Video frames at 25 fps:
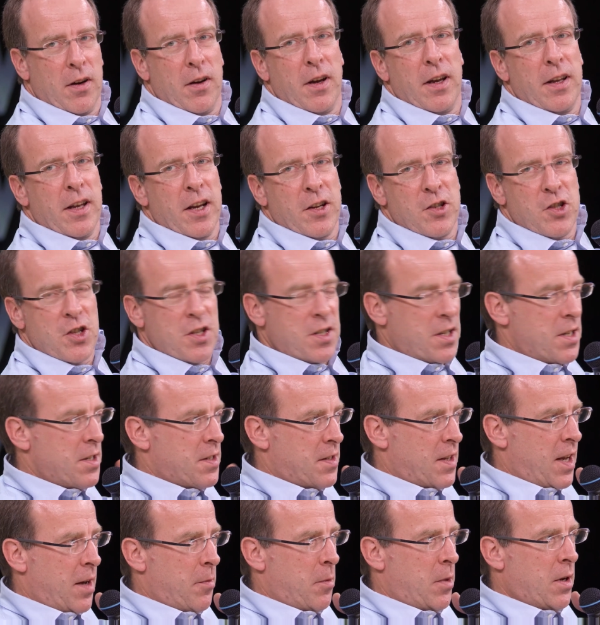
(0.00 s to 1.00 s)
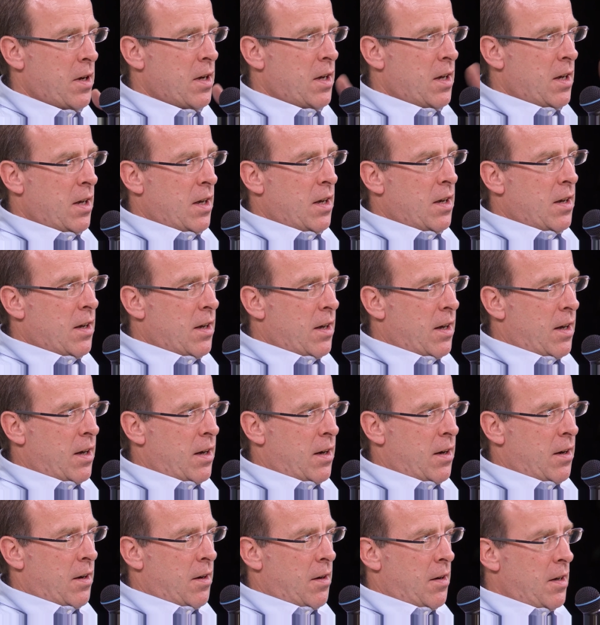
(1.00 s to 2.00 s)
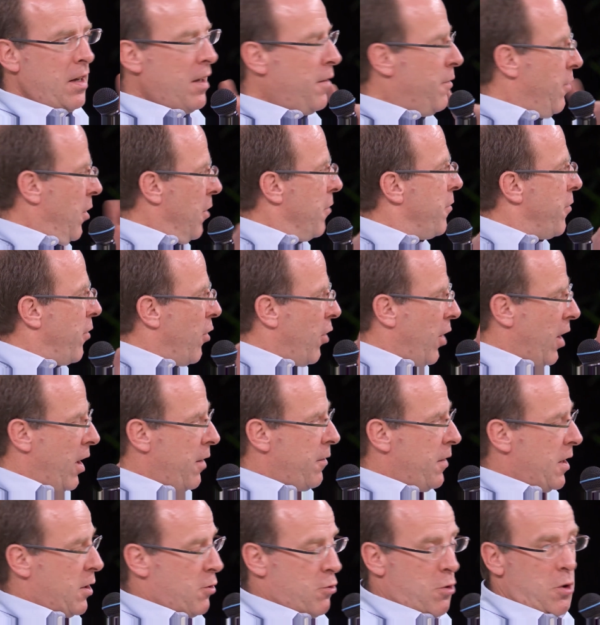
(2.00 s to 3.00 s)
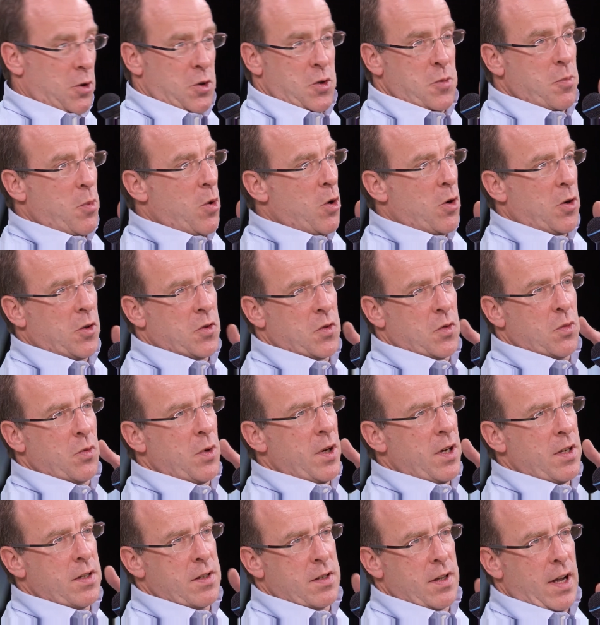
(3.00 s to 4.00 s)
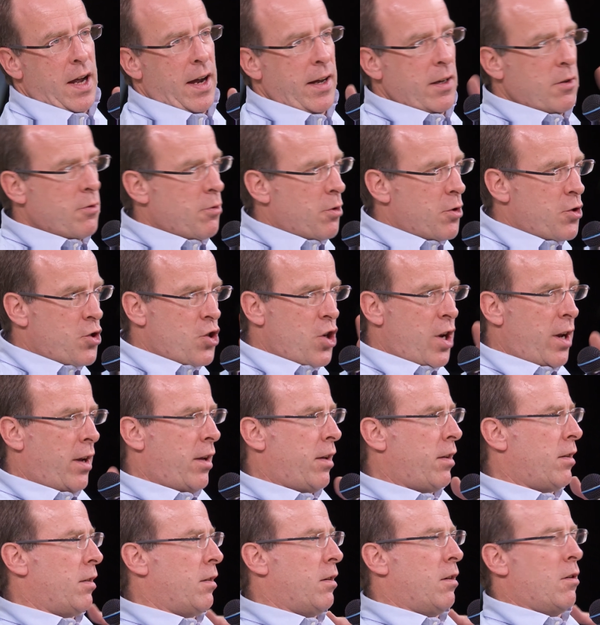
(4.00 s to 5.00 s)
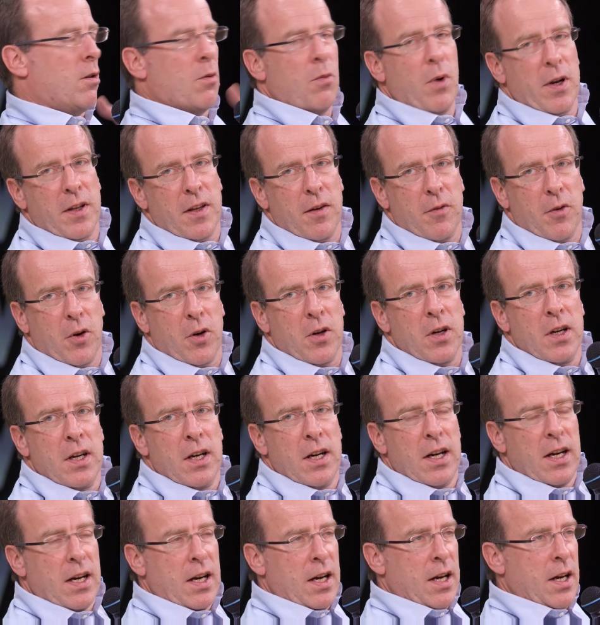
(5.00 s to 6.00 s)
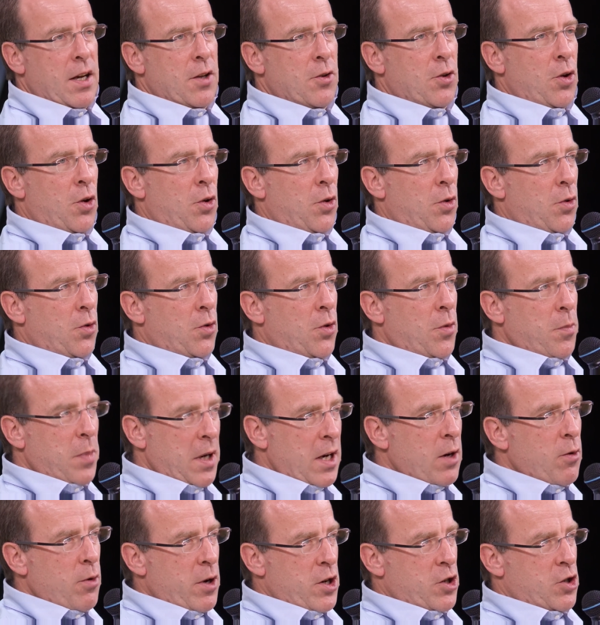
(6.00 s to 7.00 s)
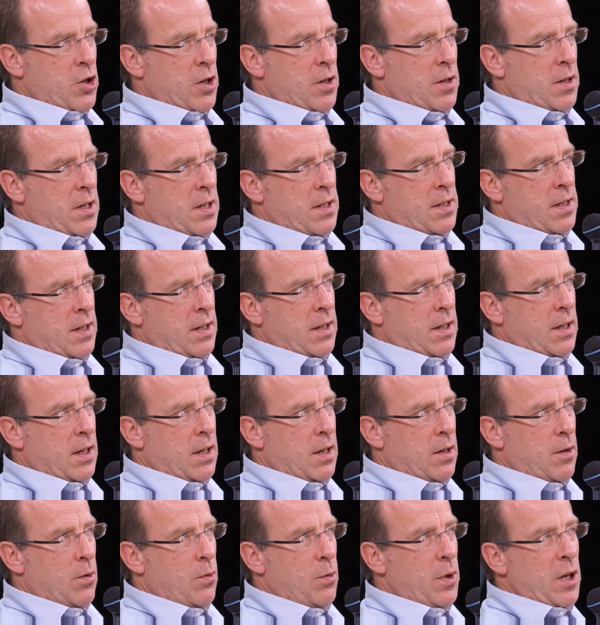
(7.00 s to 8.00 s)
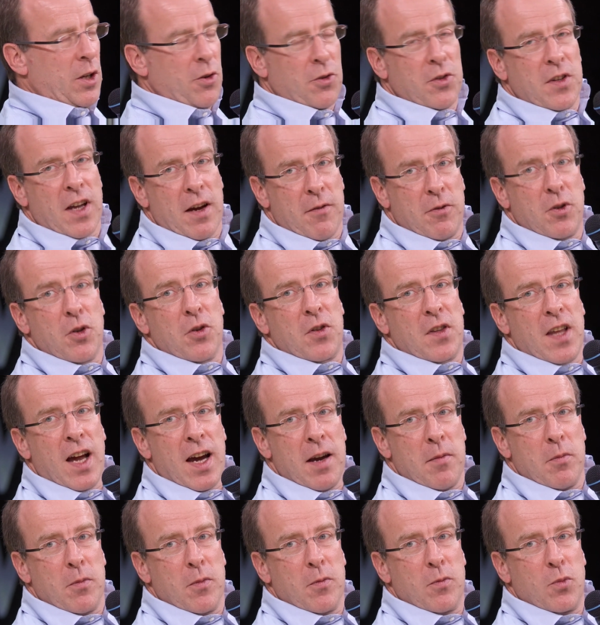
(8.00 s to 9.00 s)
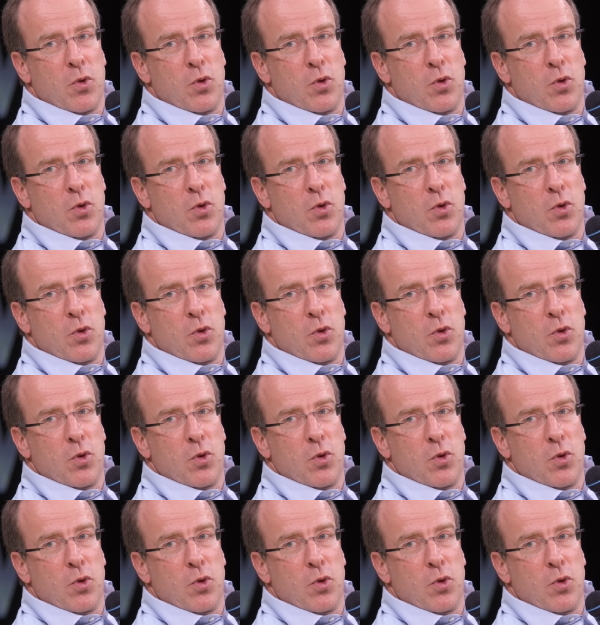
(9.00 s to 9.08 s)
energy system, even for heavy transport with hydrogen or whatever. Mm. The big question is, we don't have the time